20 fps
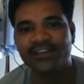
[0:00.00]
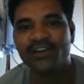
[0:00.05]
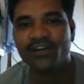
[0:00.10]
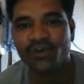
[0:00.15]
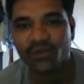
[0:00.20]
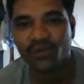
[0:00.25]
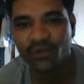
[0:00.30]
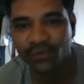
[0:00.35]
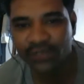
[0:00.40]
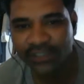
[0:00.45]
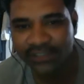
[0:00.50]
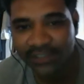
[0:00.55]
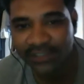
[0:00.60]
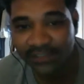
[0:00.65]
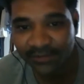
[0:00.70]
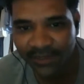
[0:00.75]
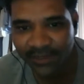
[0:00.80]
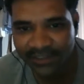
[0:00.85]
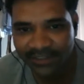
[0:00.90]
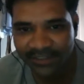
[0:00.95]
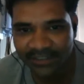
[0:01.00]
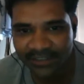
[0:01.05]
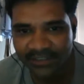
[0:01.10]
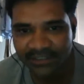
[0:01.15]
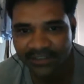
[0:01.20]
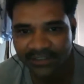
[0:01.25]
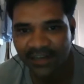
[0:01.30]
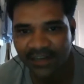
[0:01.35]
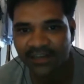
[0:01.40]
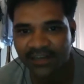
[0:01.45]
who is investing,
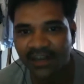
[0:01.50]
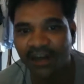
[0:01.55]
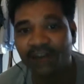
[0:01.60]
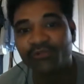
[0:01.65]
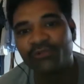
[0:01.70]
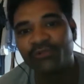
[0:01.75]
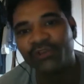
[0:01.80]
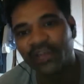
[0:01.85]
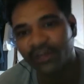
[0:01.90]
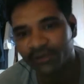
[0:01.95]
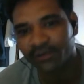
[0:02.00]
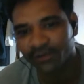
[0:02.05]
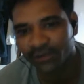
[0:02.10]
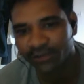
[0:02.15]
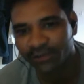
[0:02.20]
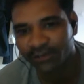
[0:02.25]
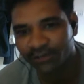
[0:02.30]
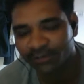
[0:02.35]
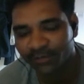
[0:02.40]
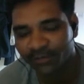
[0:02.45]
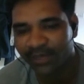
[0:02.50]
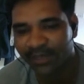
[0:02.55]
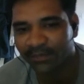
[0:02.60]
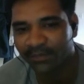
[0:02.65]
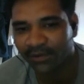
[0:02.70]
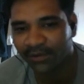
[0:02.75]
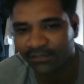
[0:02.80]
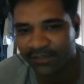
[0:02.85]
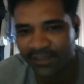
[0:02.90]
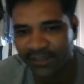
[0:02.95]
and how we are going to make
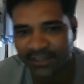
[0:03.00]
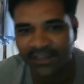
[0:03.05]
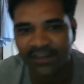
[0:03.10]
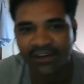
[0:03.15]
profit.